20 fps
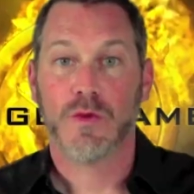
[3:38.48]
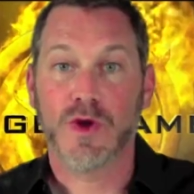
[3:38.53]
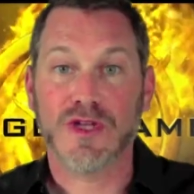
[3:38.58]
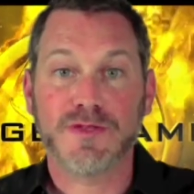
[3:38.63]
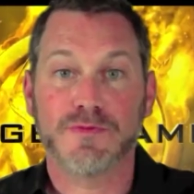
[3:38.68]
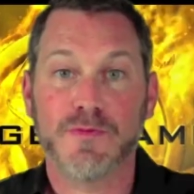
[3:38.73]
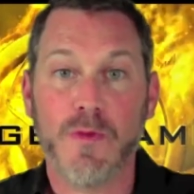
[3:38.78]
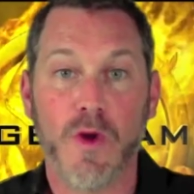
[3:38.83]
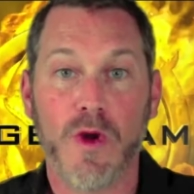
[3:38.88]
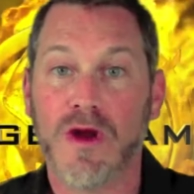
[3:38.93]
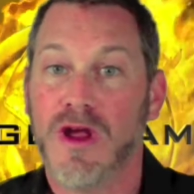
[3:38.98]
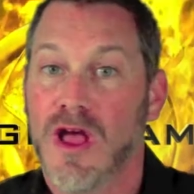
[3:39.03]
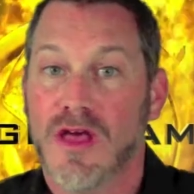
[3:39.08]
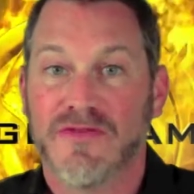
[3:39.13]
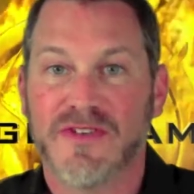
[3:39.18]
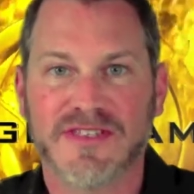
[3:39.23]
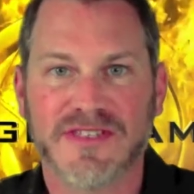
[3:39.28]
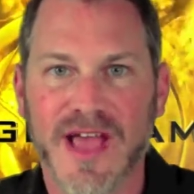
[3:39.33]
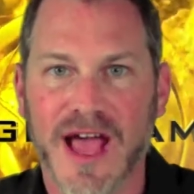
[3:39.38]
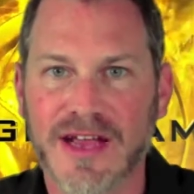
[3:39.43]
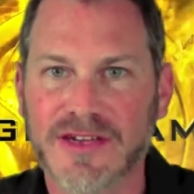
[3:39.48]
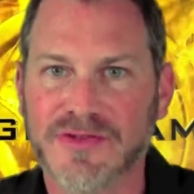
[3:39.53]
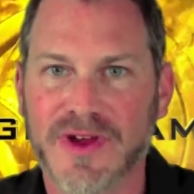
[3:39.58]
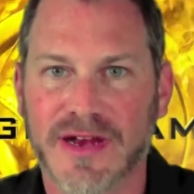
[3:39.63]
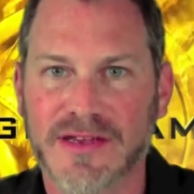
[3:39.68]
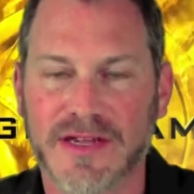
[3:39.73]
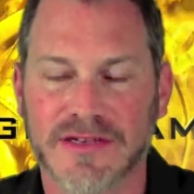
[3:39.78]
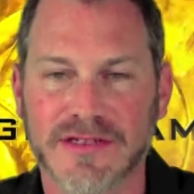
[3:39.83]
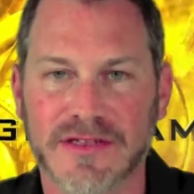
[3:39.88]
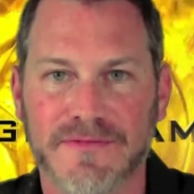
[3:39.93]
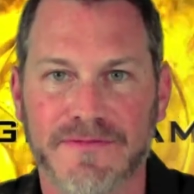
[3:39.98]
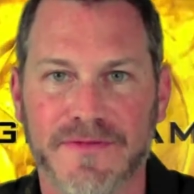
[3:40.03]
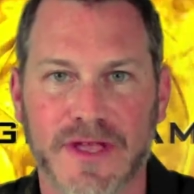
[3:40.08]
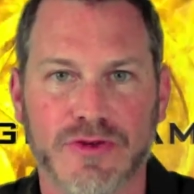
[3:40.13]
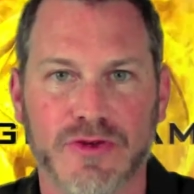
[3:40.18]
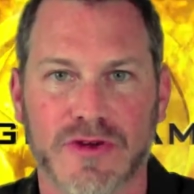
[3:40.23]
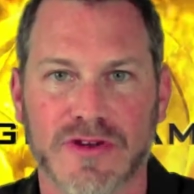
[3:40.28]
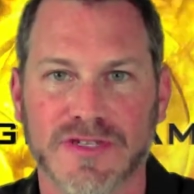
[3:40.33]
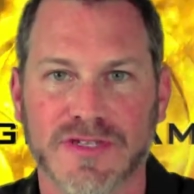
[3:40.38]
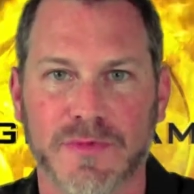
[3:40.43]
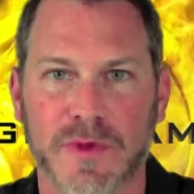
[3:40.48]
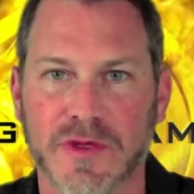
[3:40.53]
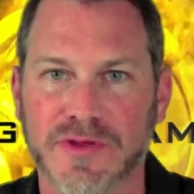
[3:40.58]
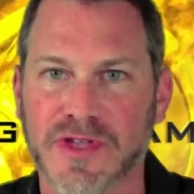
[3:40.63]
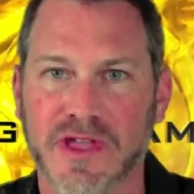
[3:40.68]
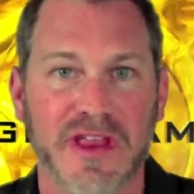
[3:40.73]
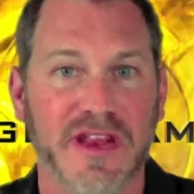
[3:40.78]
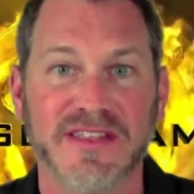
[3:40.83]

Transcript: What's more, the soundtrack doesn't feature his music,